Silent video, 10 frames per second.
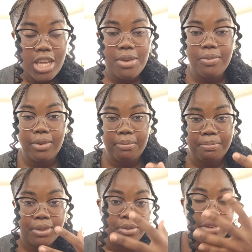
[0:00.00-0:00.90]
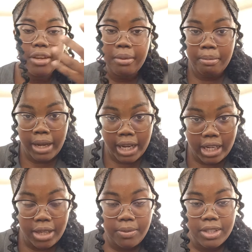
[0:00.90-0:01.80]
He will blow your mind.
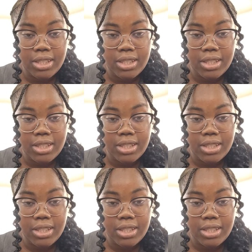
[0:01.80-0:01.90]
He will